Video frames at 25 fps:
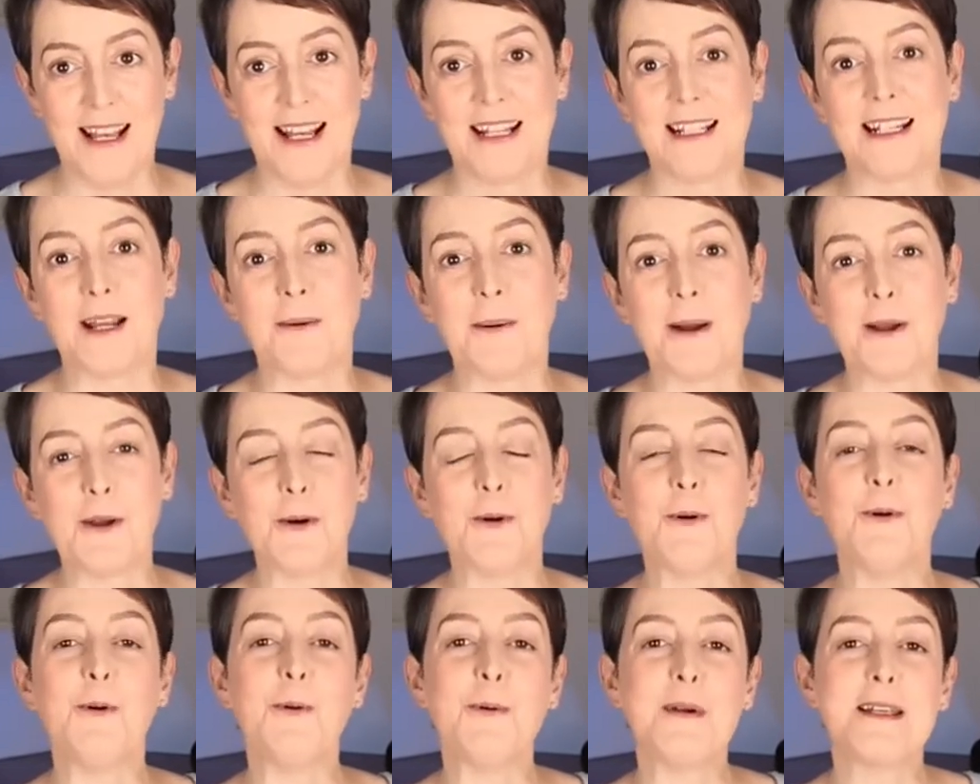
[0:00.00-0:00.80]
Now, I
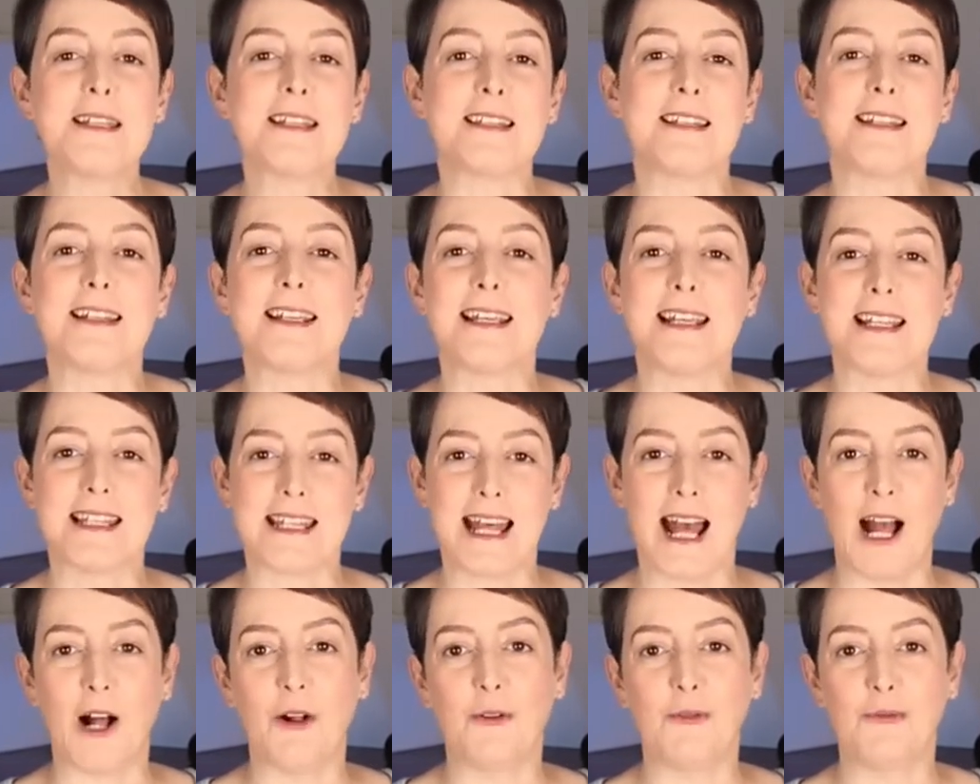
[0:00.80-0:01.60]
always think it's
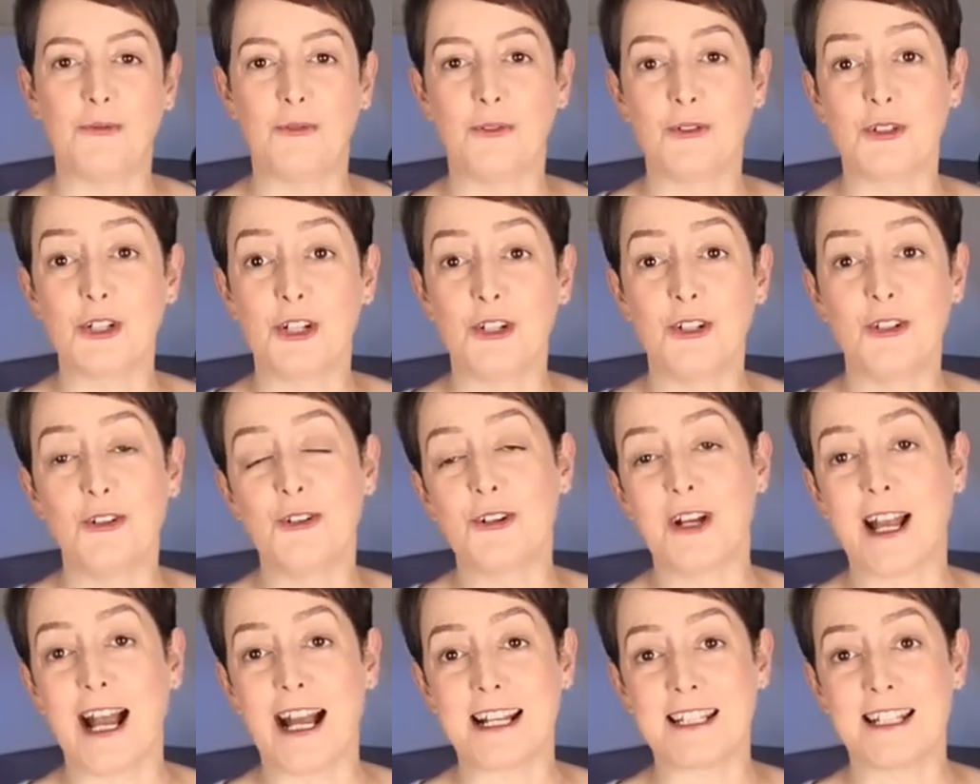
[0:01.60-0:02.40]
helpful to
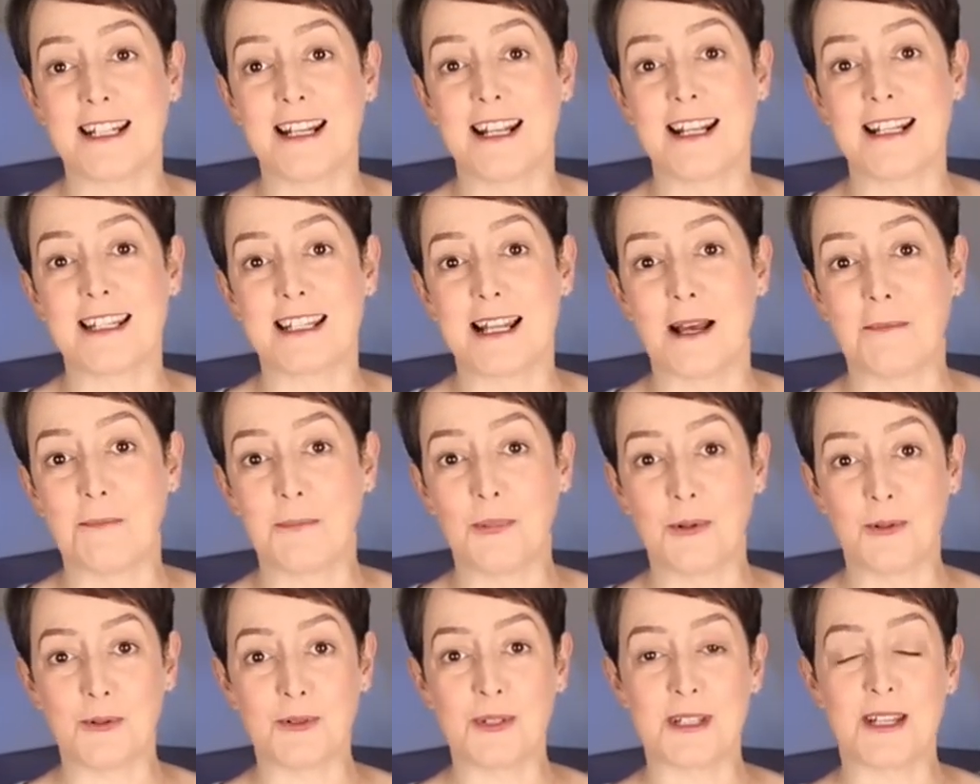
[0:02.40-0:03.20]
look at an
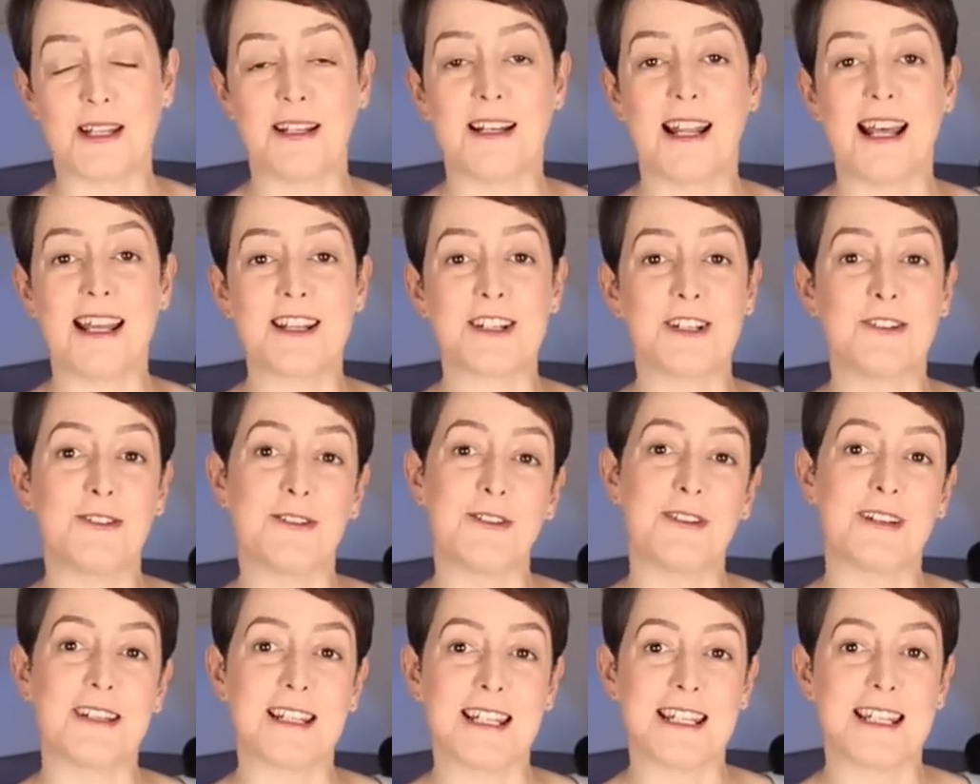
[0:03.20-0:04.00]
example, so let's
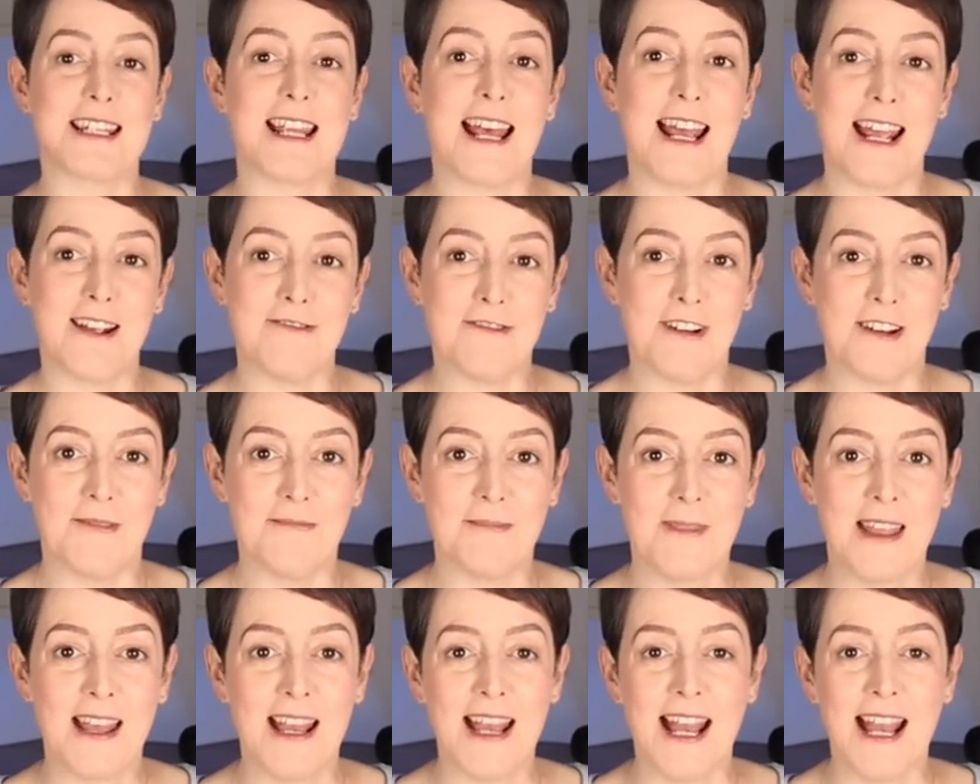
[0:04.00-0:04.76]
look at Sarah.